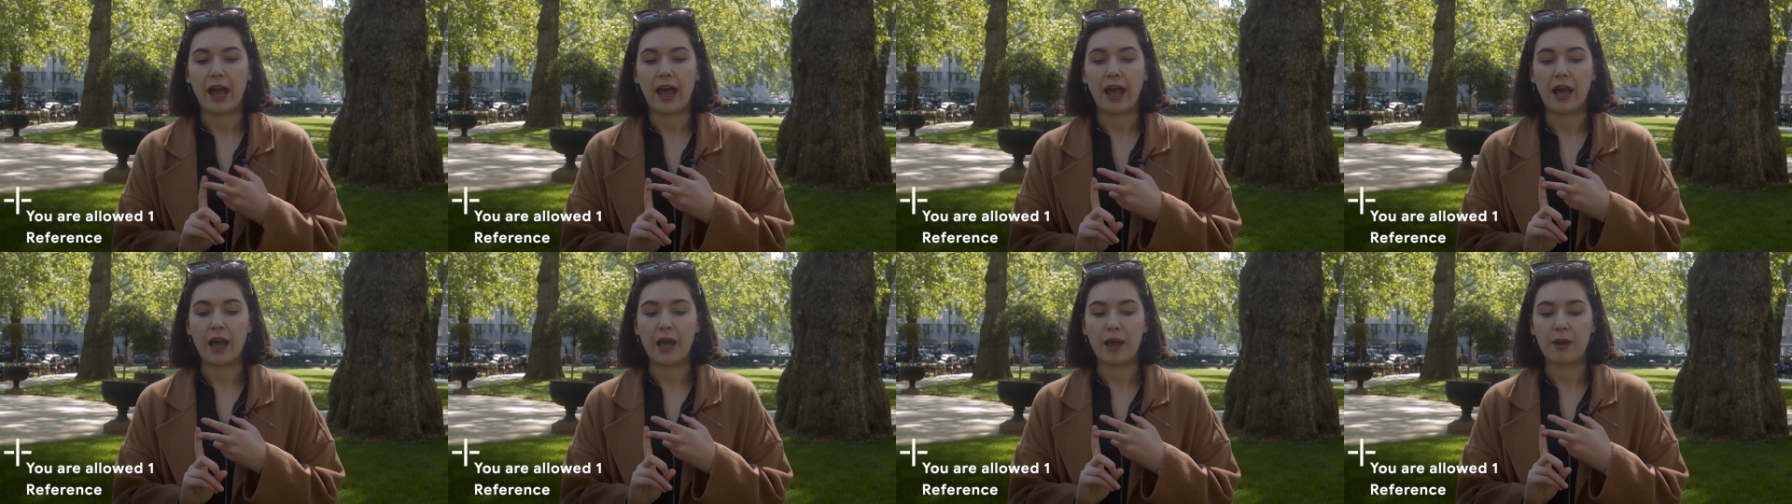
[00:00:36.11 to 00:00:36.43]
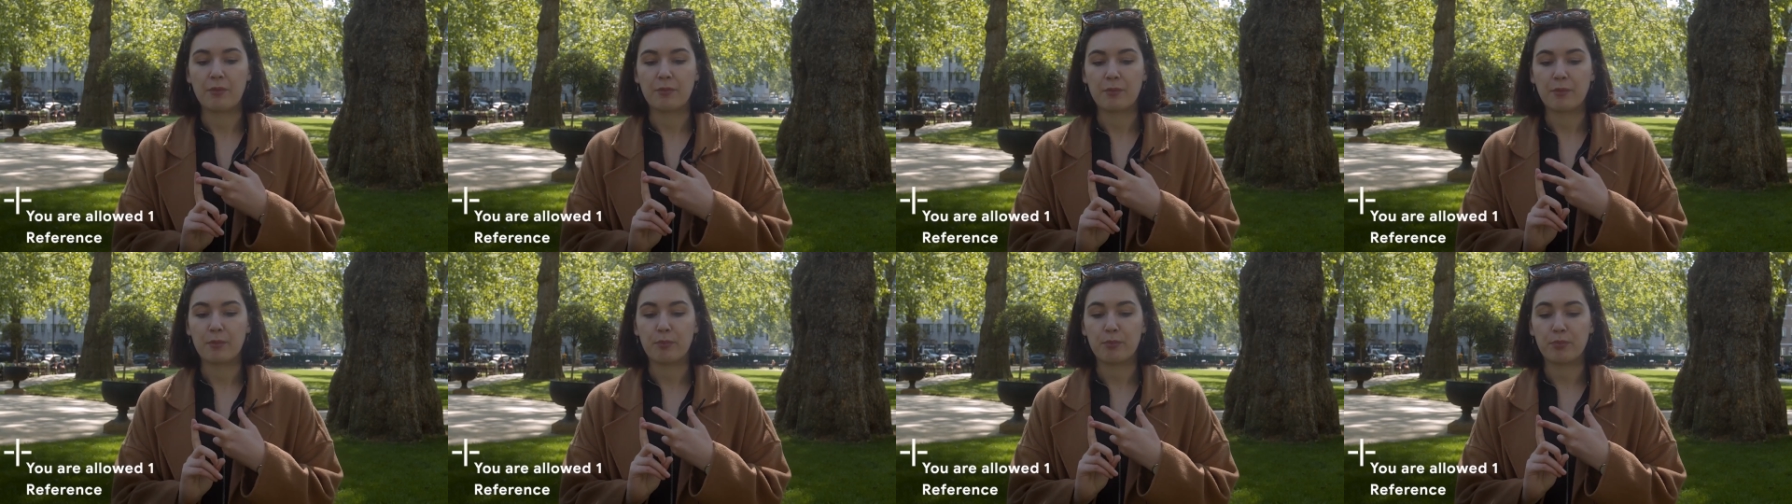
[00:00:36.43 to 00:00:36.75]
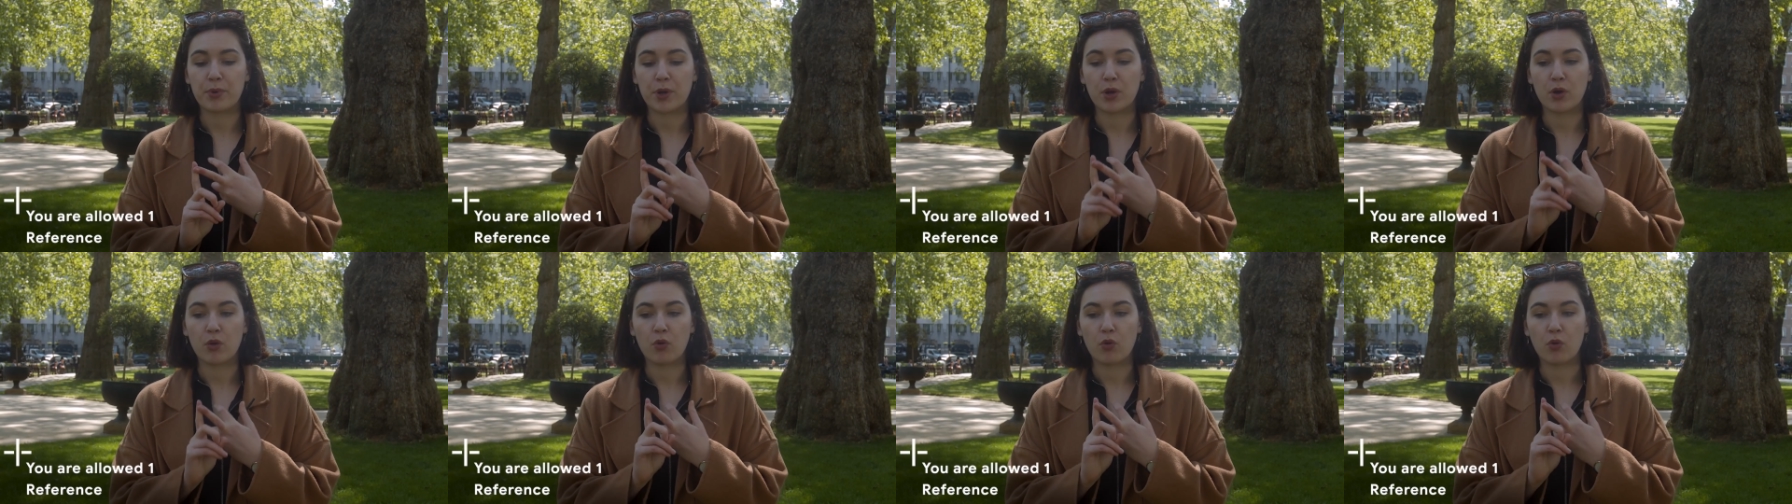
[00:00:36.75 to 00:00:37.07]

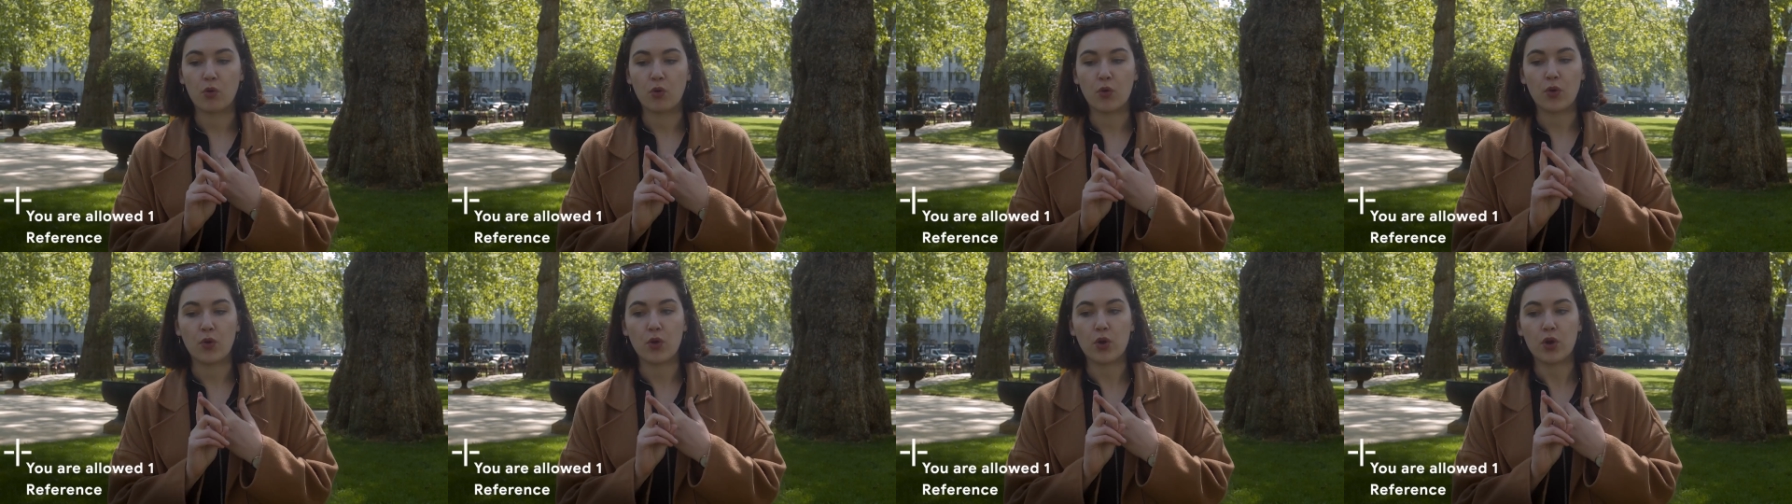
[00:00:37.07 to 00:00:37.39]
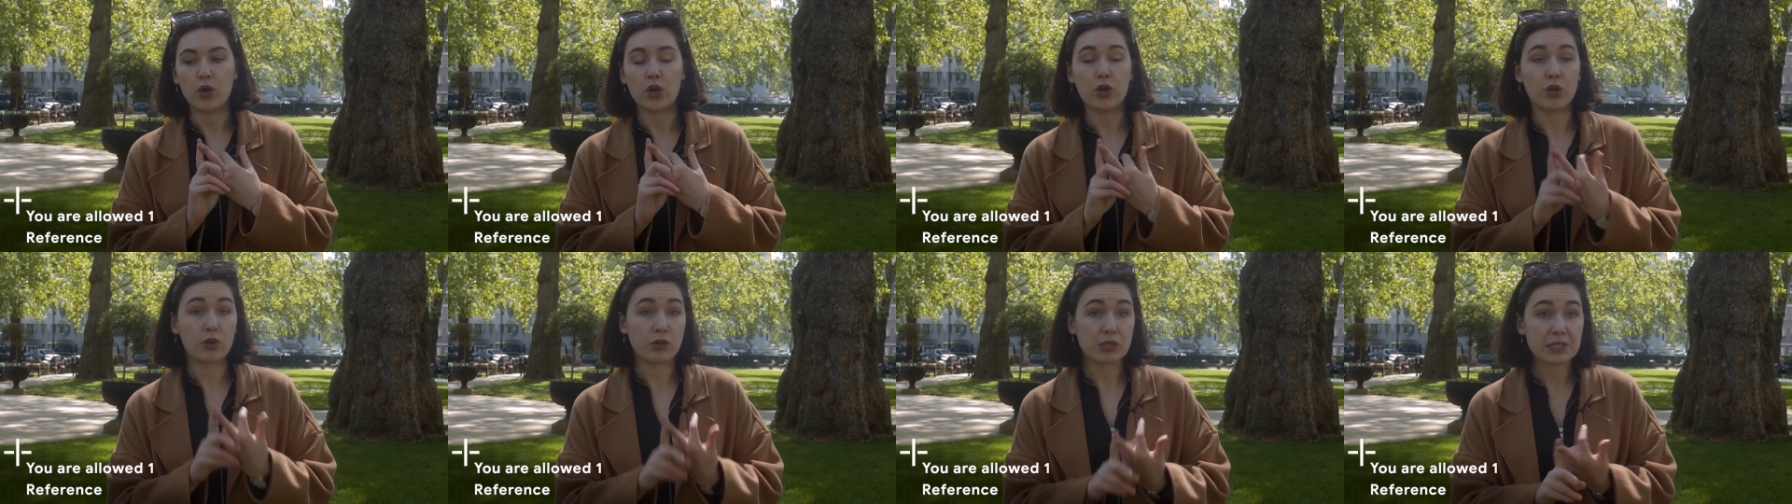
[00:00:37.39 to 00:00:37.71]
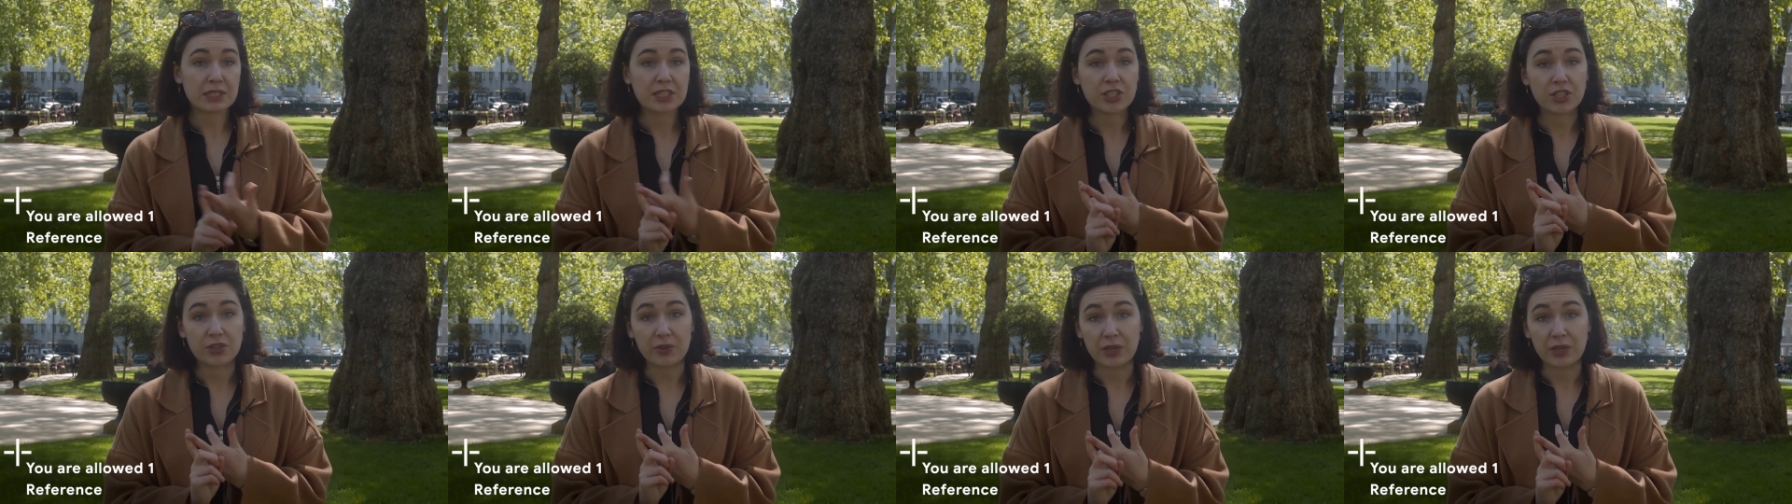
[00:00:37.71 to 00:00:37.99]
but who's